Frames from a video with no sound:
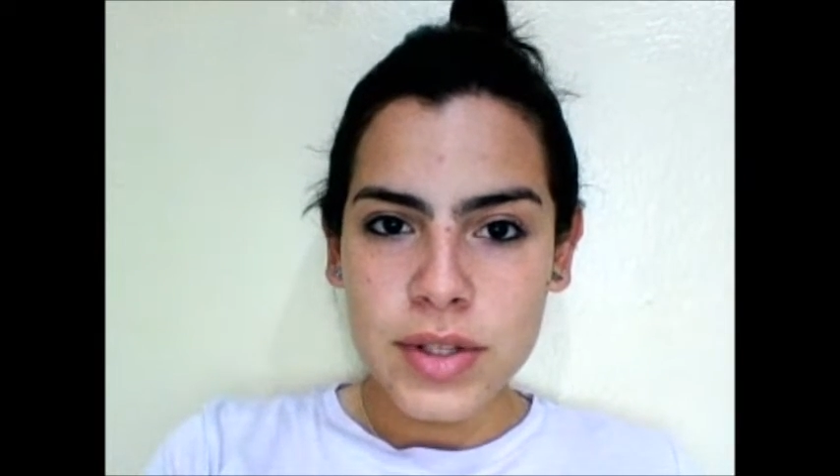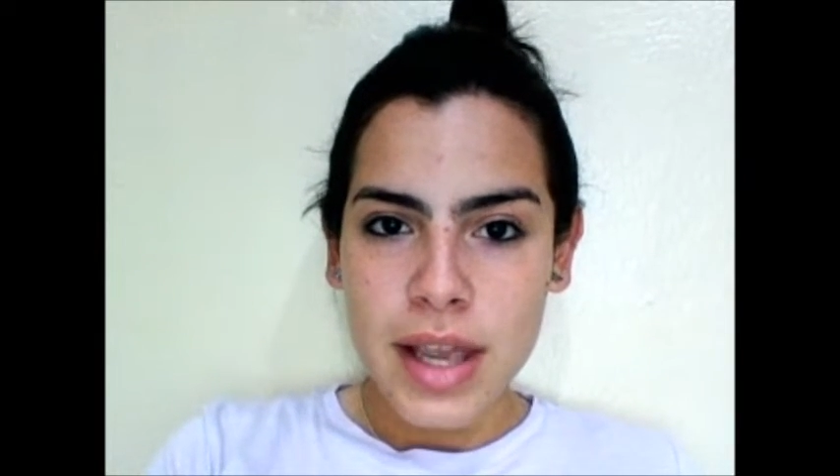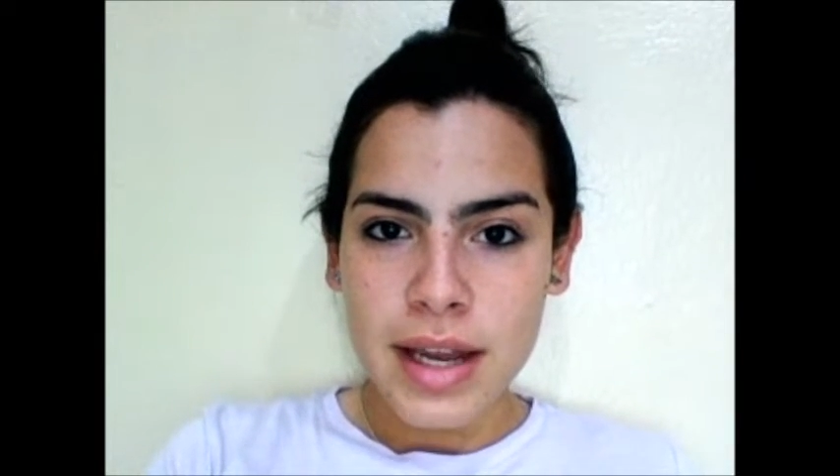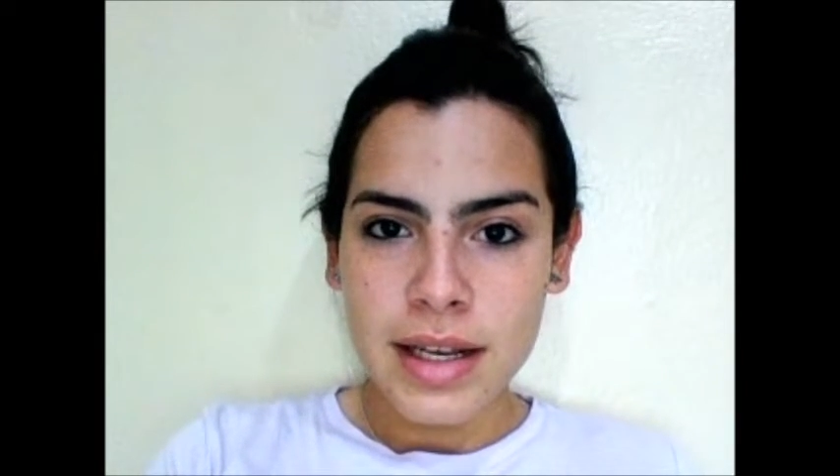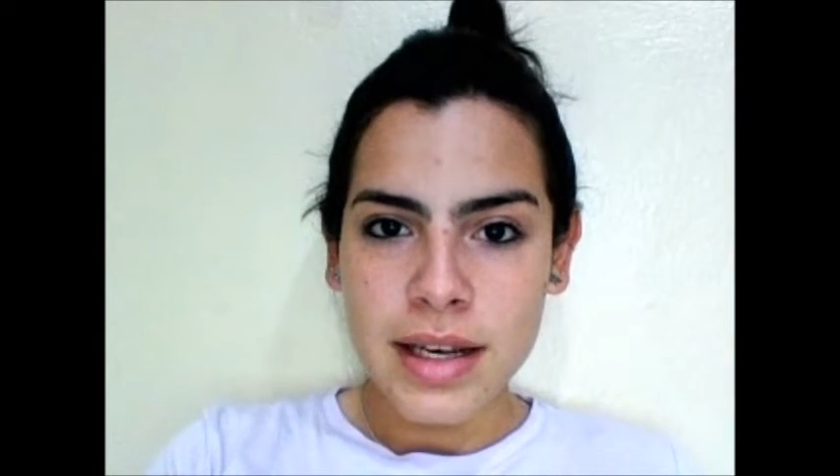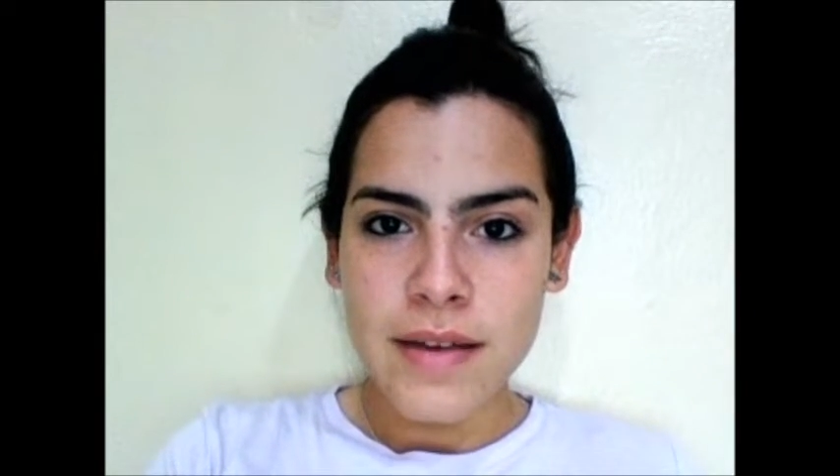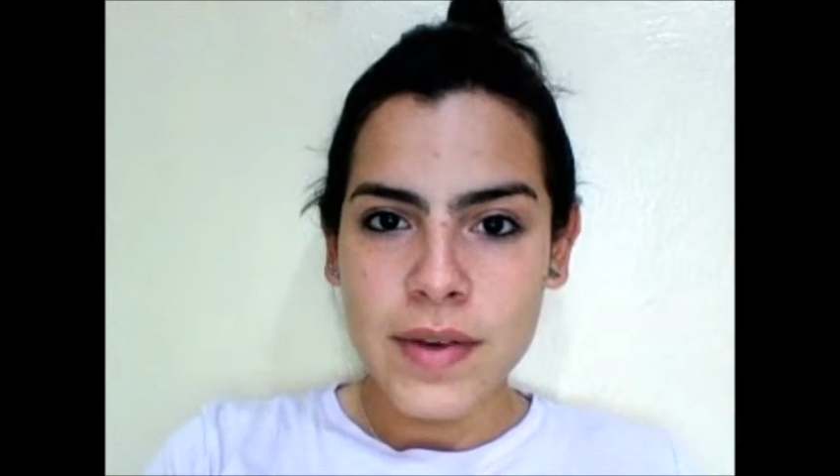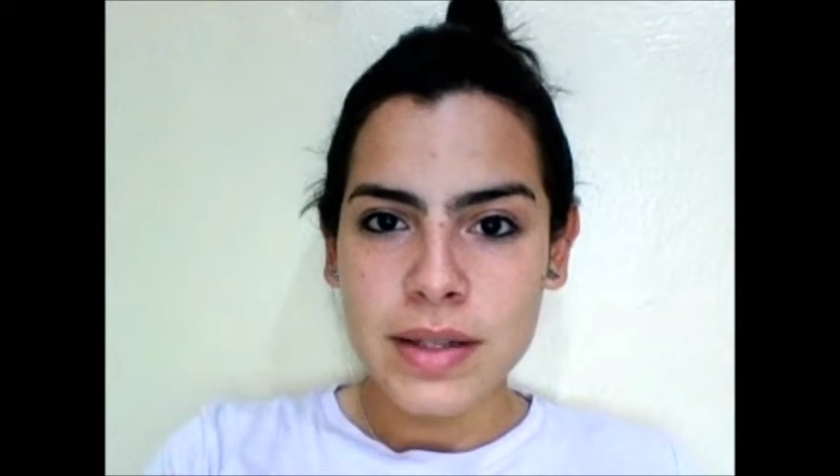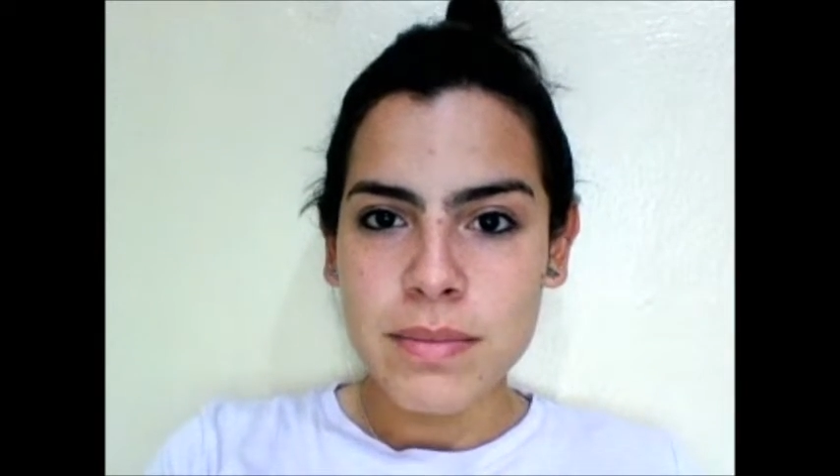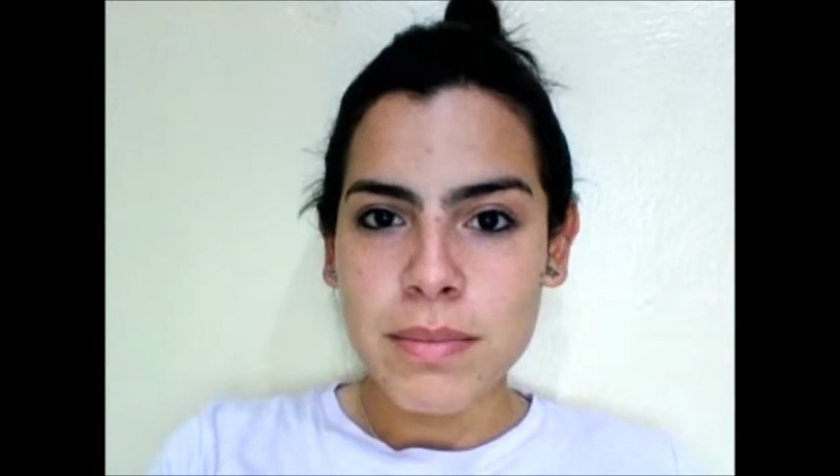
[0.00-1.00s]
can
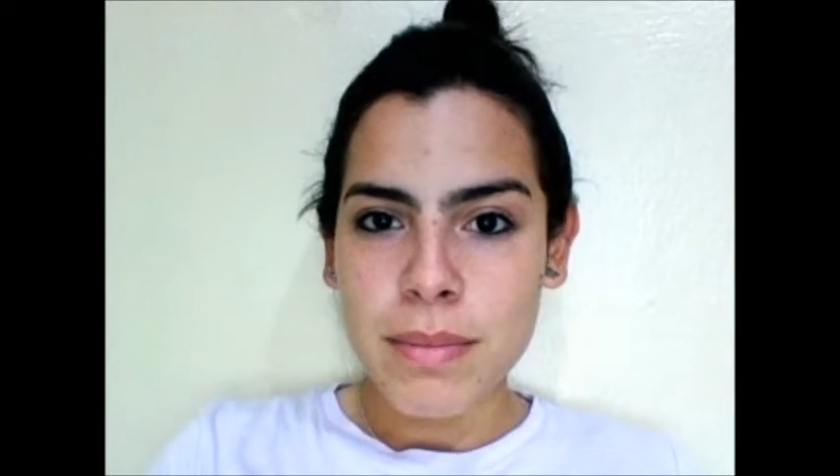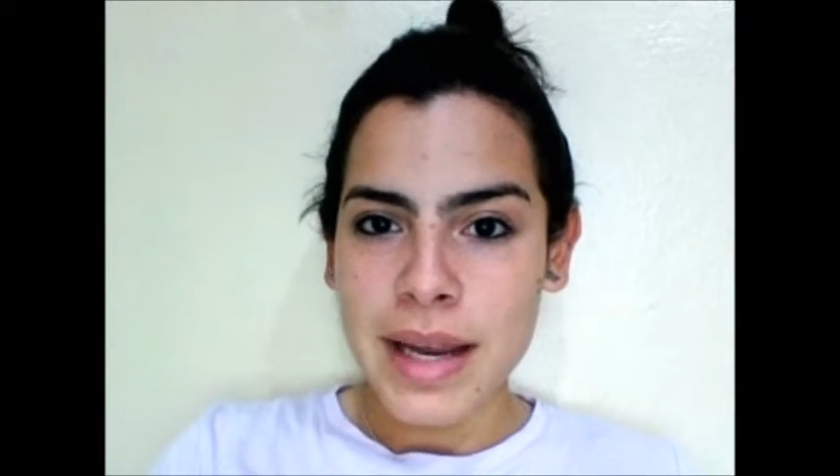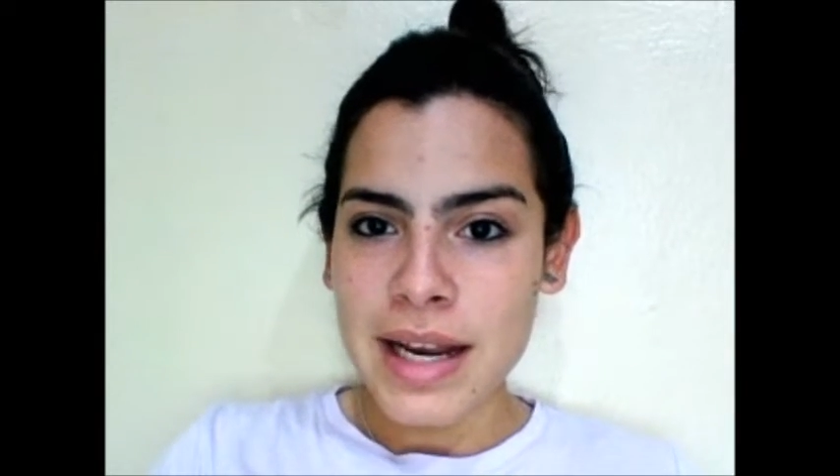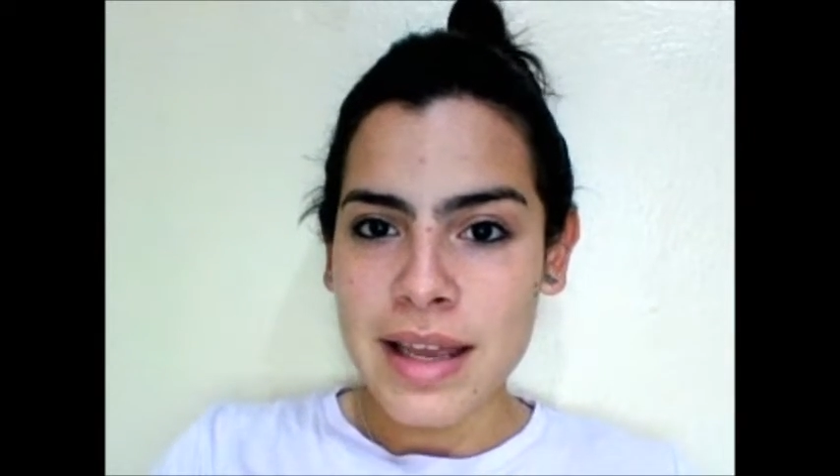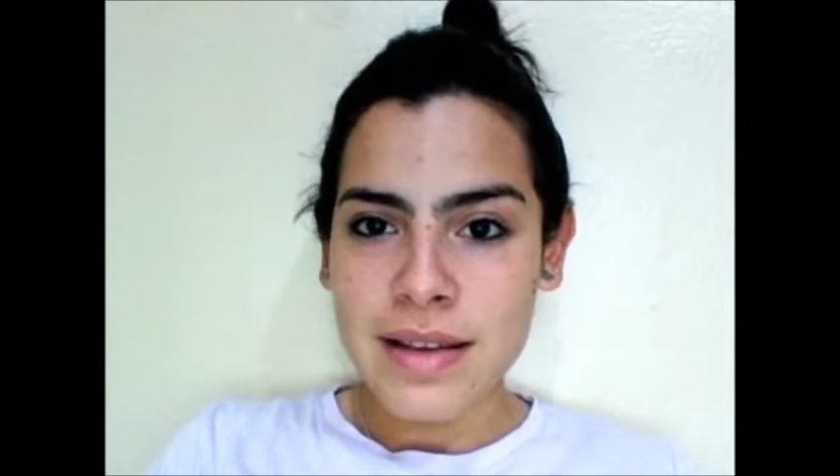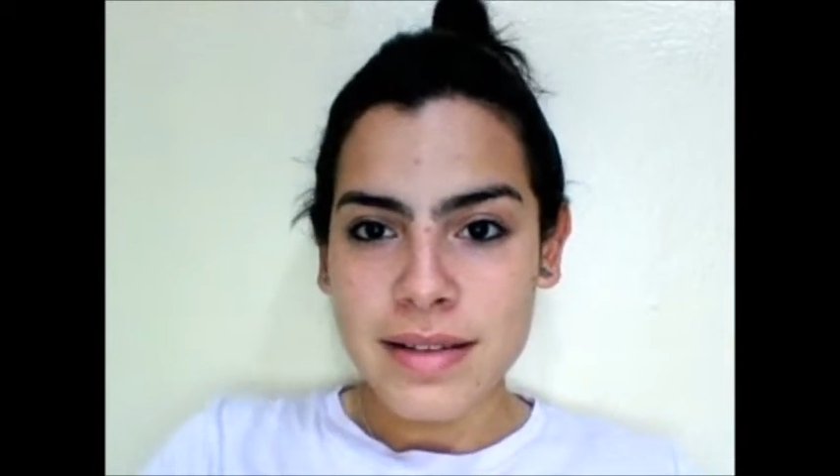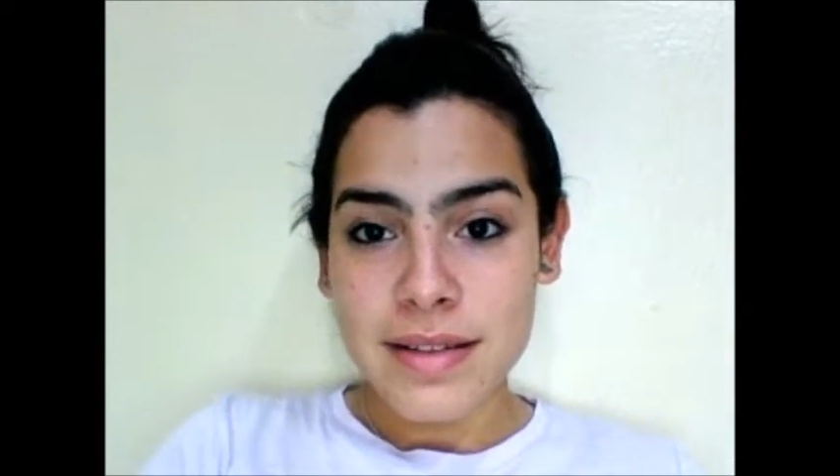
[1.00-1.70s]
inhibit many